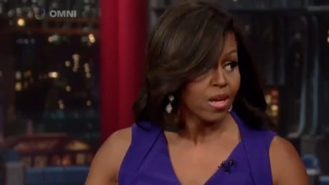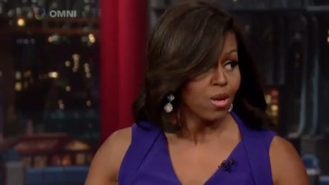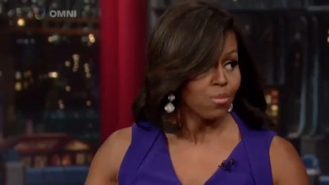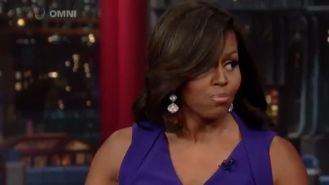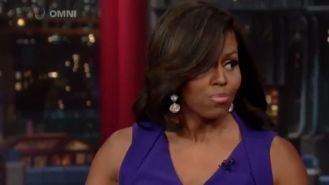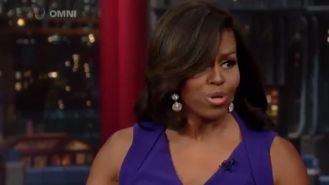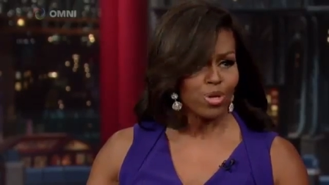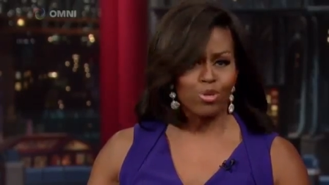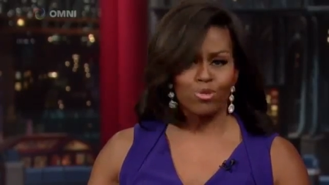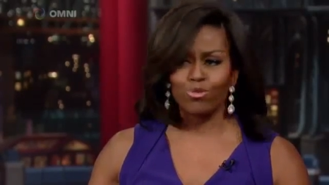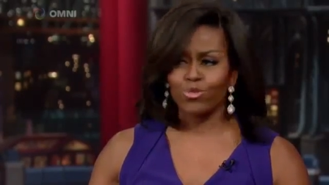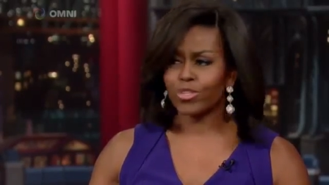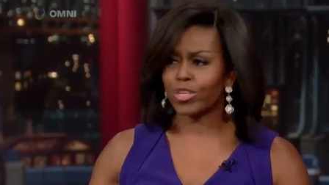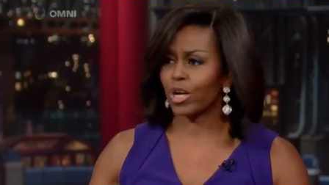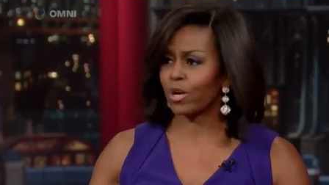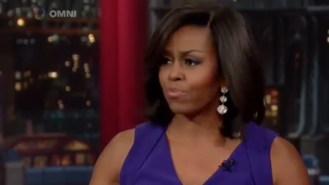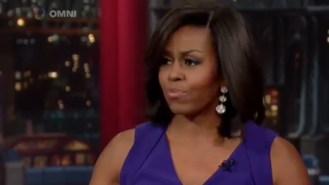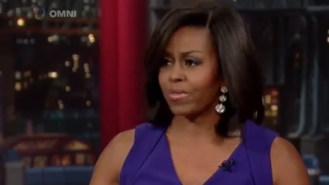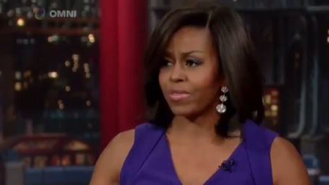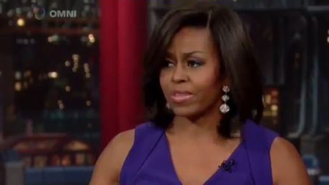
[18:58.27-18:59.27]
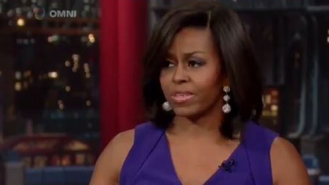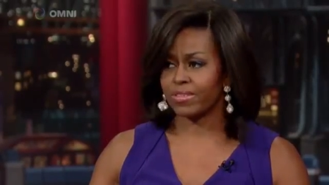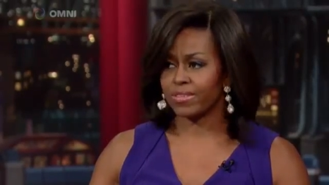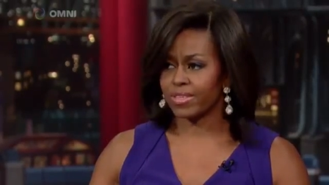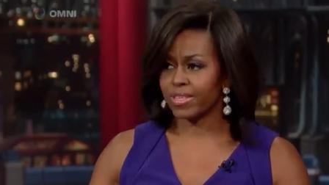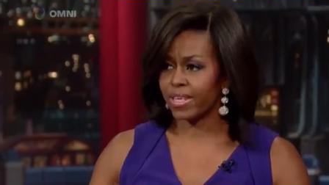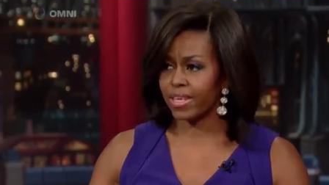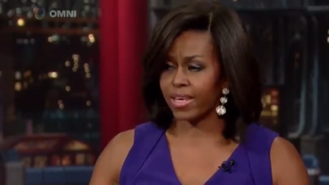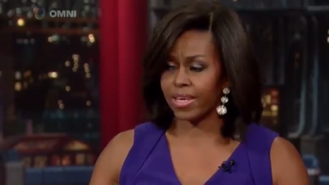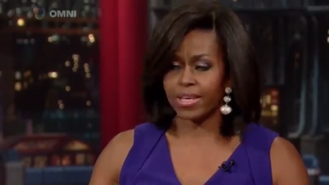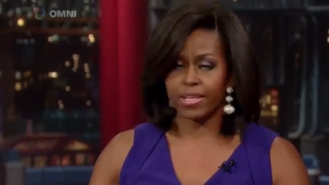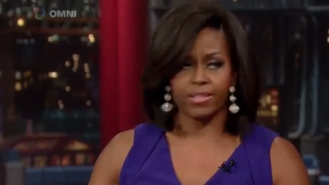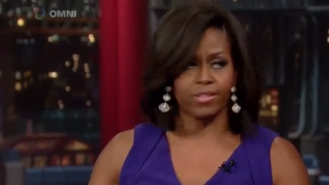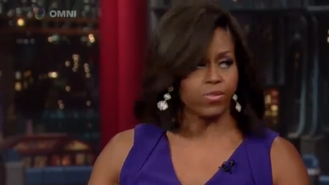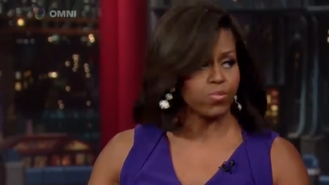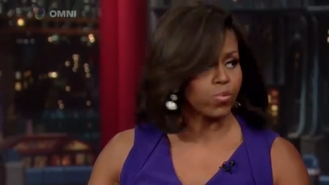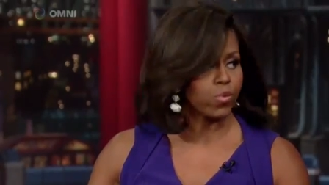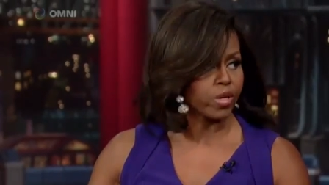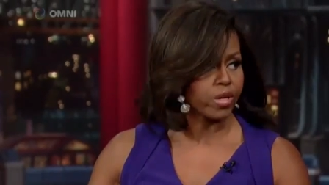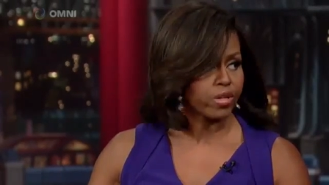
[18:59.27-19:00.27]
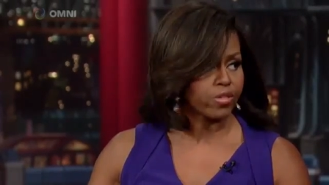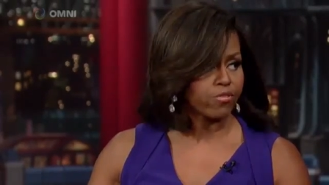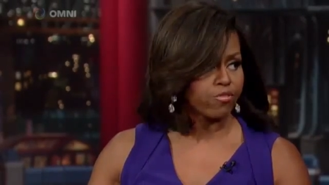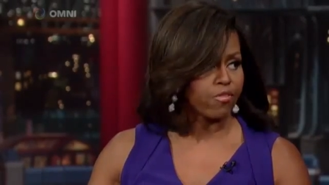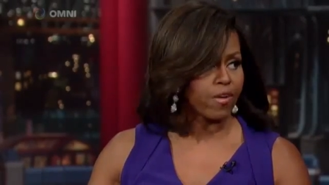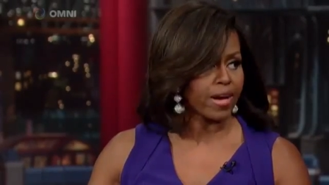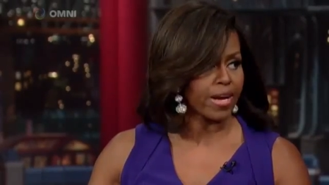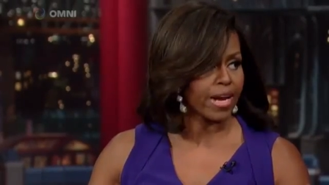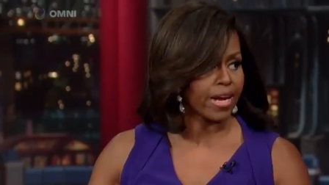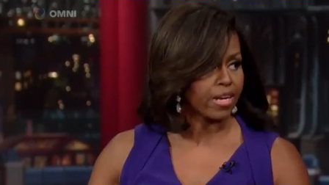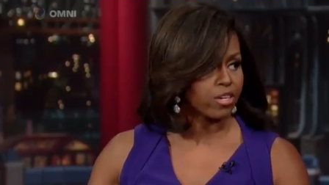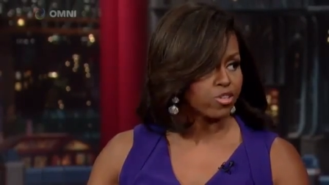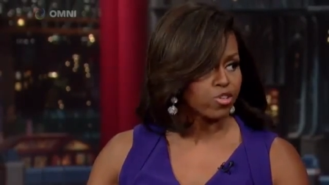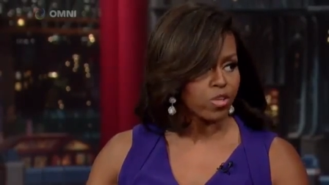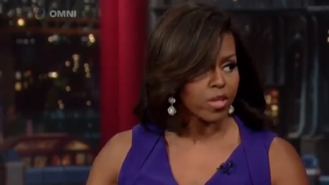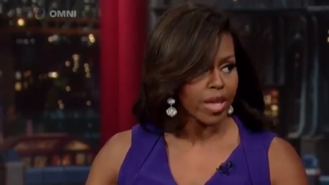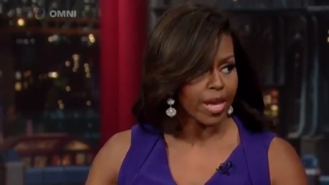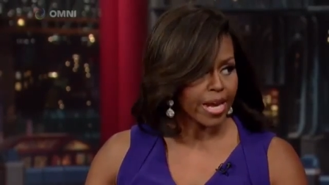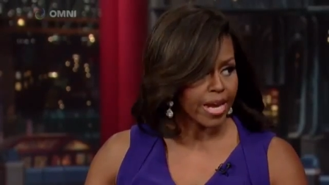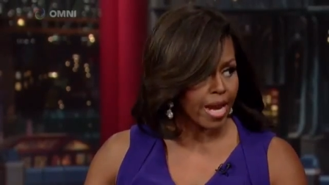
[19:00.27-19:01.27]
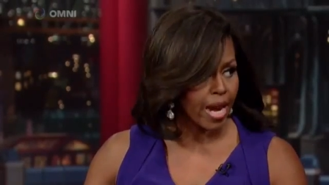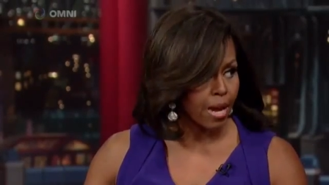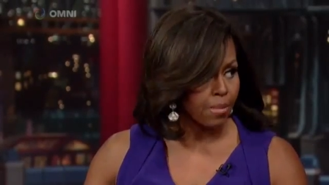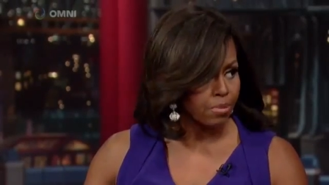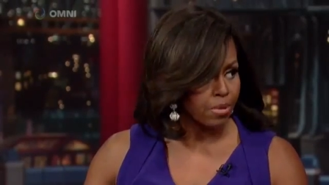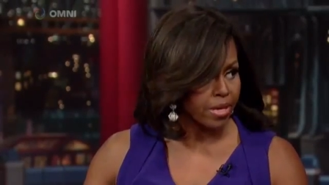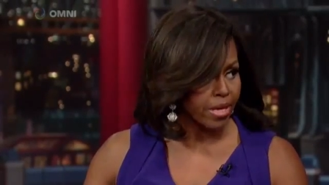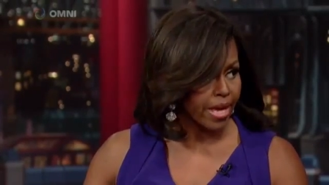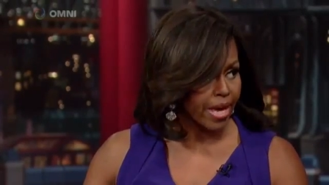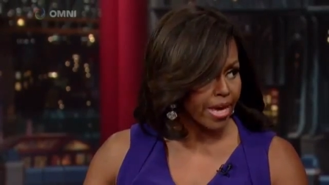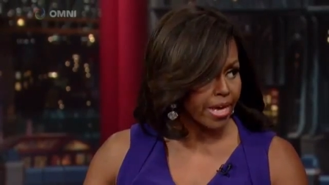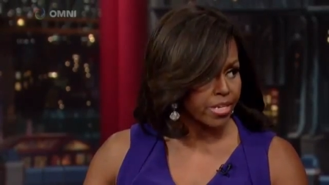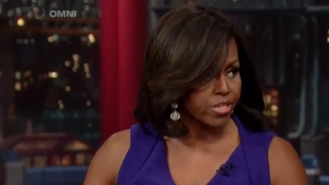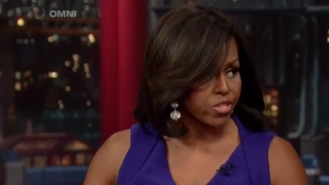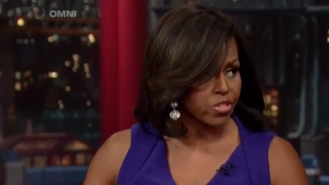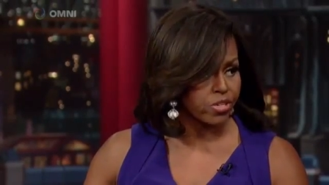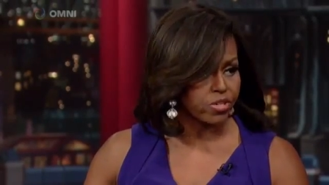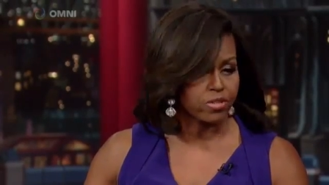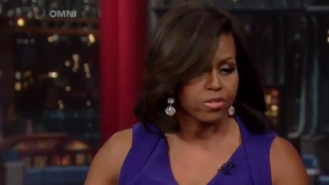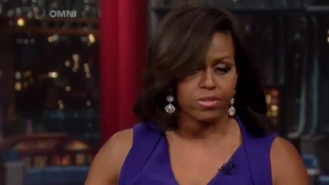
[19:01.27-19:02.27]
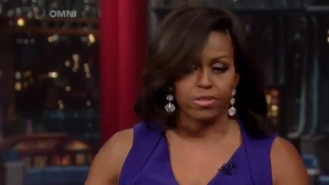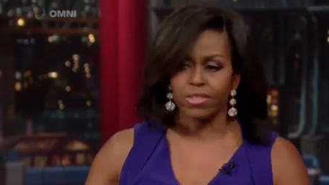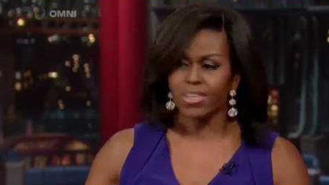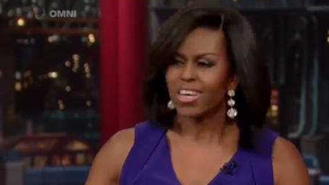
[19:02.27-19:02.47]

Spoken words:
But who's helping these kids with financial aid applications?